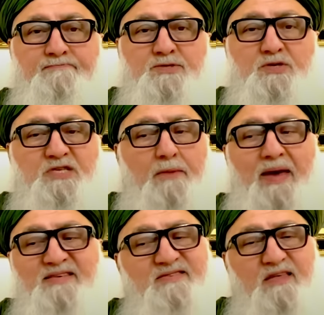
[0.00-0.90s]
So Islam
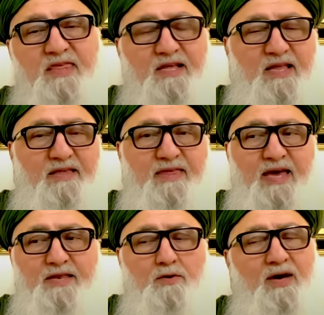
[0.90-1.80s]
has nothing like
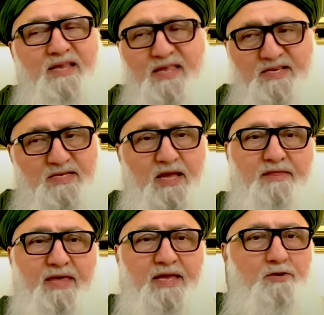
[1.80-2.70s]
that, no hadith
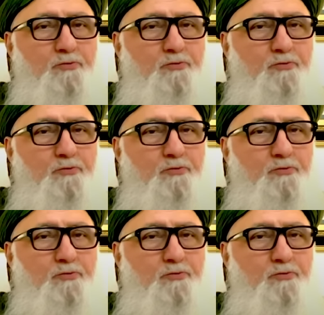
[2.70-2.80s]
like that,